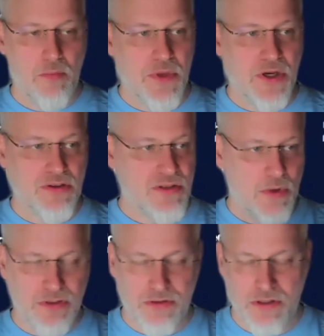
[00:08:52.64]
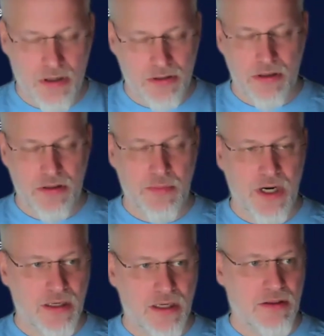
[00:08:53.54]
because they want to conquer the
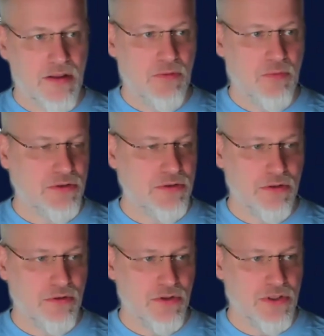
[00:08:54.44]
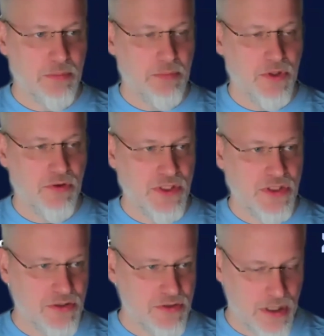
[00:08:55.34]
market, they want to ship new
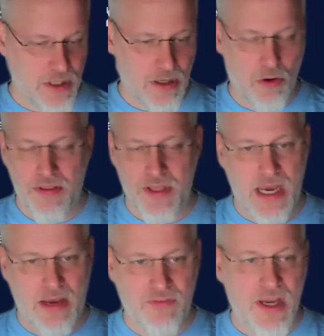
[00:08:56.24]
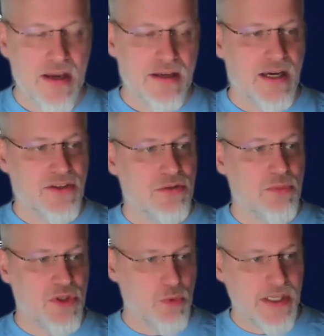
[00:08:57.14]
features, or they have
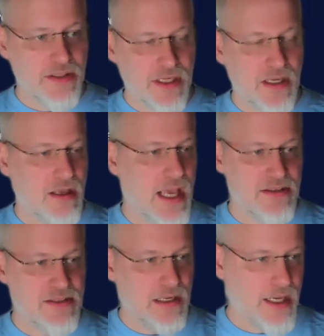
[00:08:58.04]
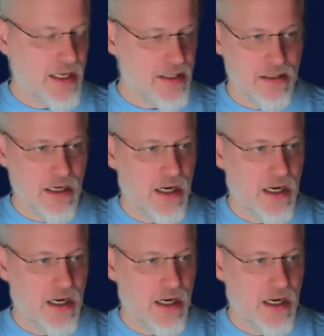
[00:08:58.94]
customers waiting, SLAs